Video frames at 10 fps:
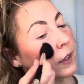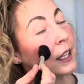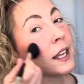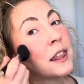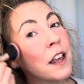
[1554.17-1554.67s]

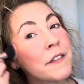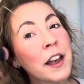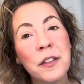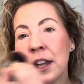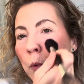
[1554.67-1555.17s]
And I love
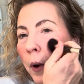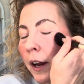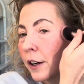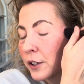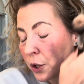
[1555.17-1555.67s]
how they
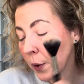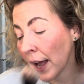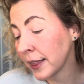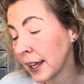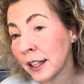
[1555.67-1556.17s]
wear. So
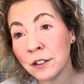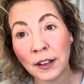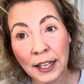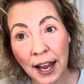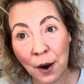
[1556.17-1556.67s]
at the end of
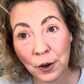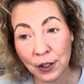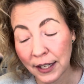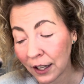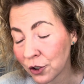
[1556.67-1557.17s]
8
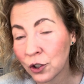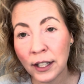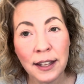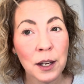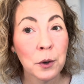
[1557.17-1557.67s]
hours
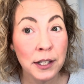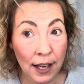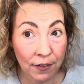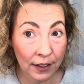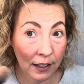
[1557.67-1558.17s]
yesterday, they were
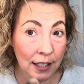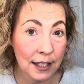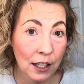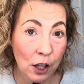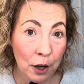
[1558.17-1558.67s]
definitely
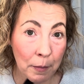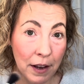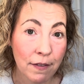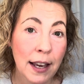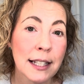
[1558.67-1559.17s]
still on my
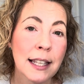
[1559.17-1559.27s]
face,